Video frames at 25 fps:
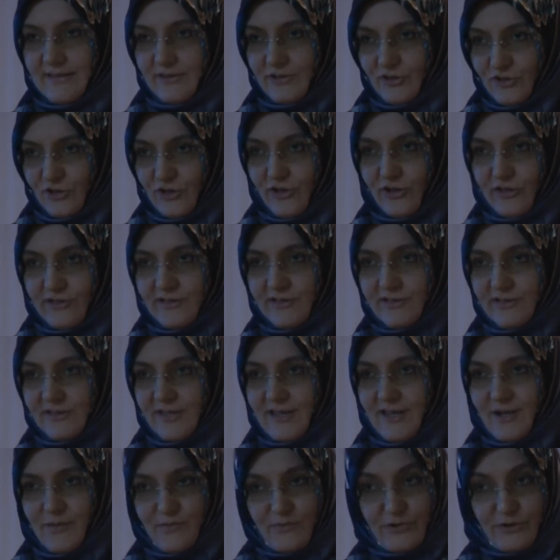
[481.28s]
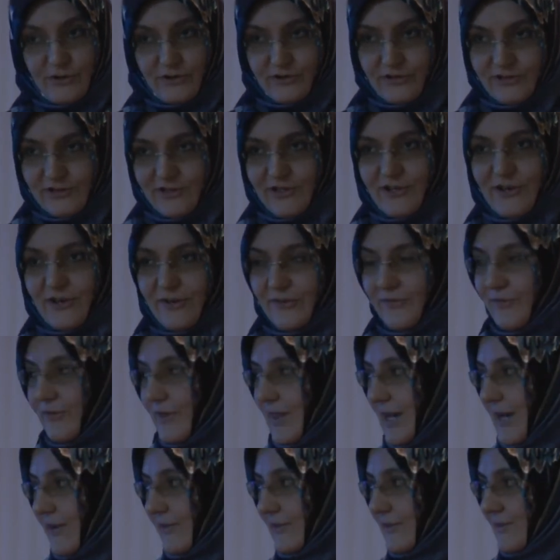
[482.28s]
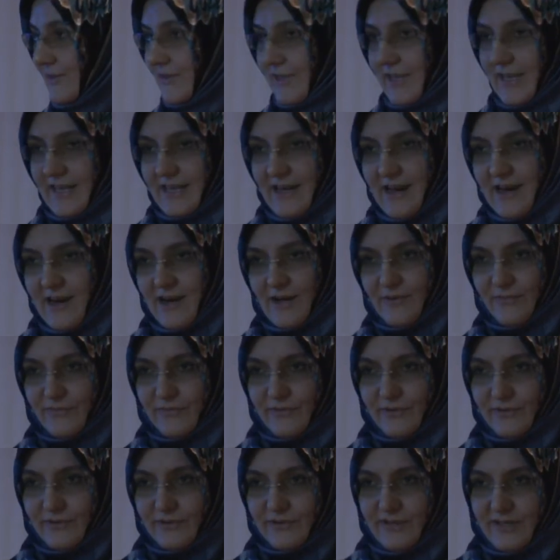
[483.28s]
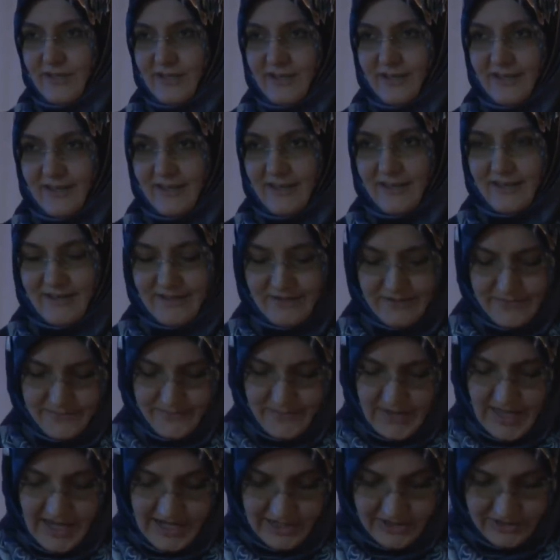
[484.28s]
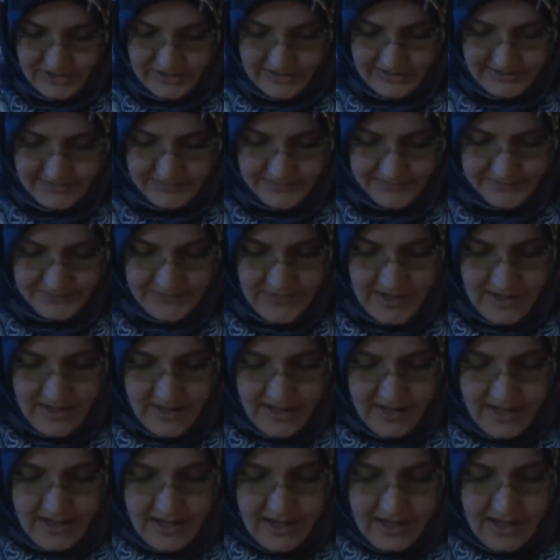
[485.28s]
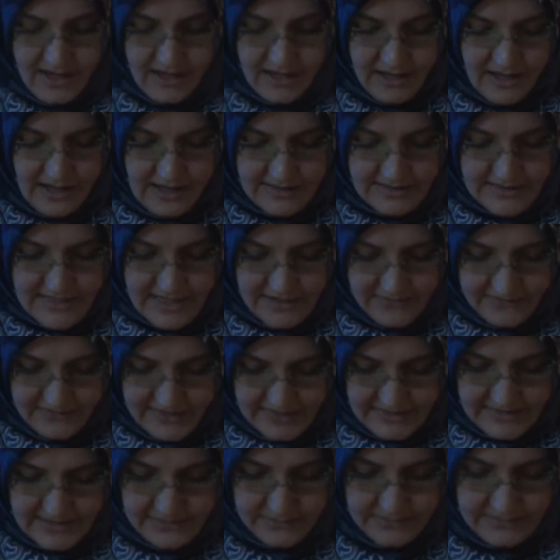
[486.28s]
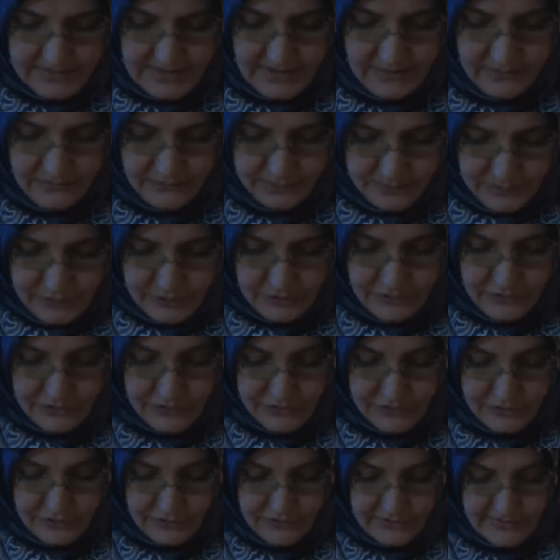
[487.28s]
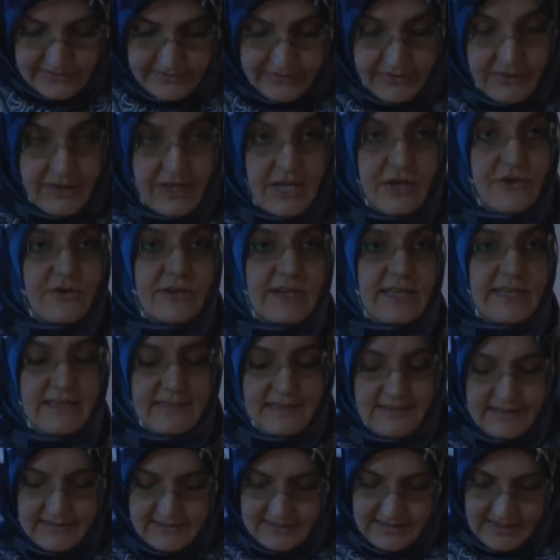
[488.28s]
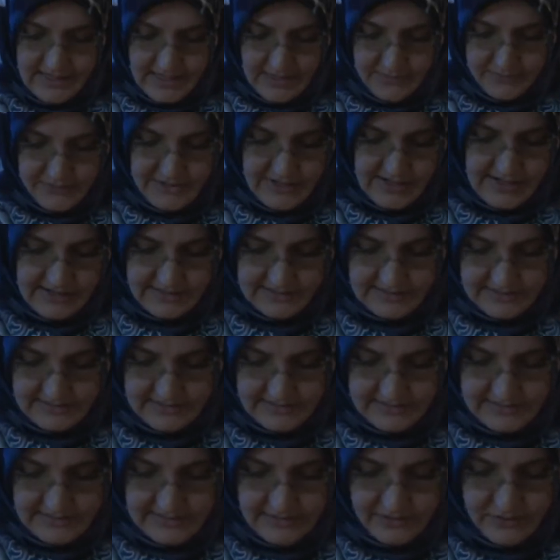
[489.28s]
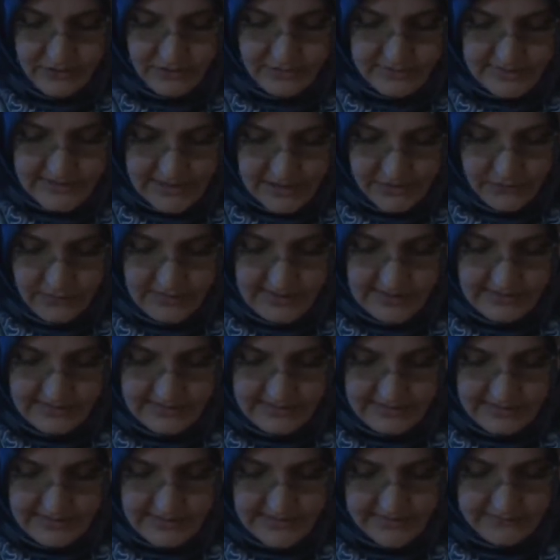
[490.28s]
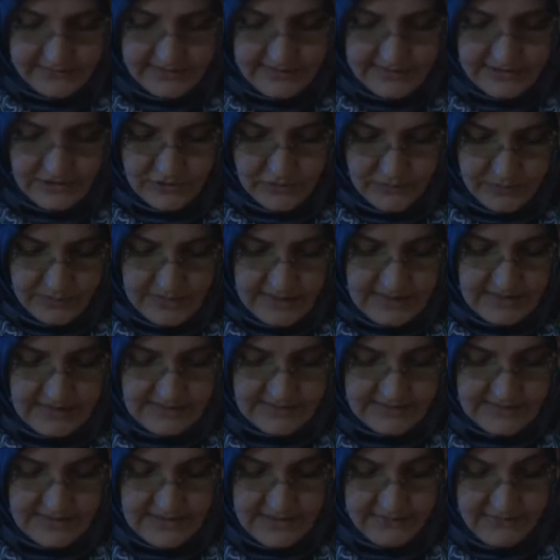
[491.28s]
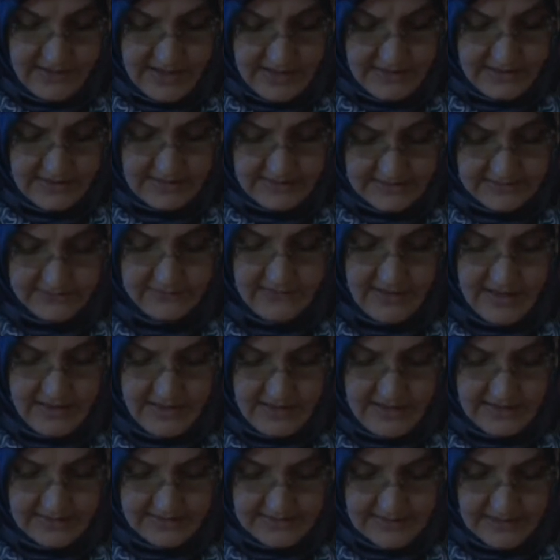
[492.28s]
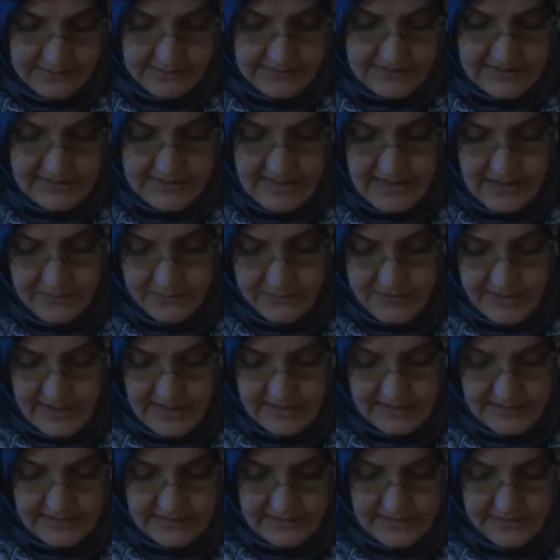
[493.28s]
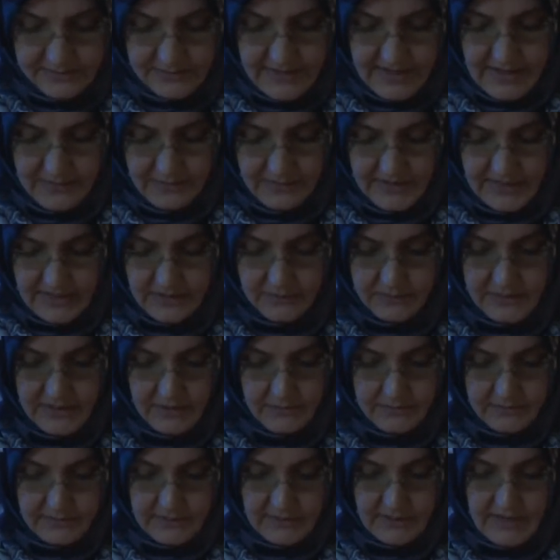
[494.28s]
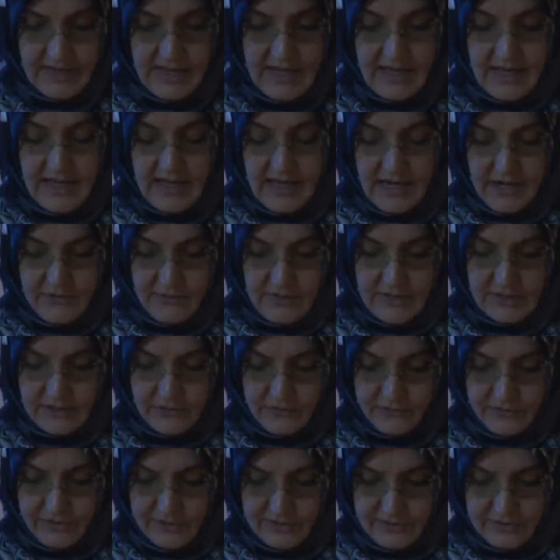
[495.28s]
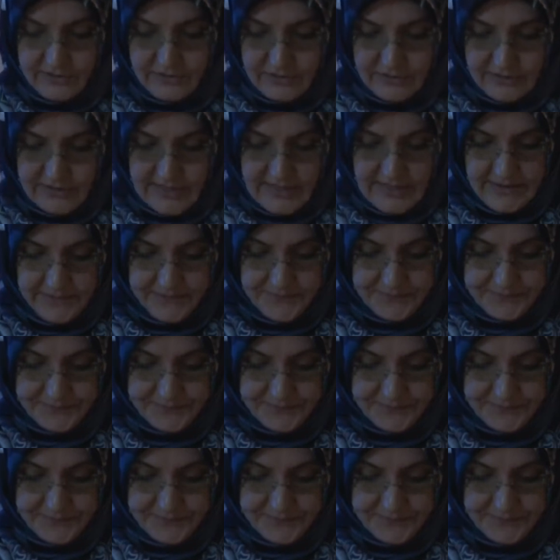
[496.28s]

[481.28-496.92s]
salt, broke the law without any harmful action. Gandhi effectively put Thoreau's theories in practice. Consequently, civil disobedience is well accepted and practiced by many people around the world today.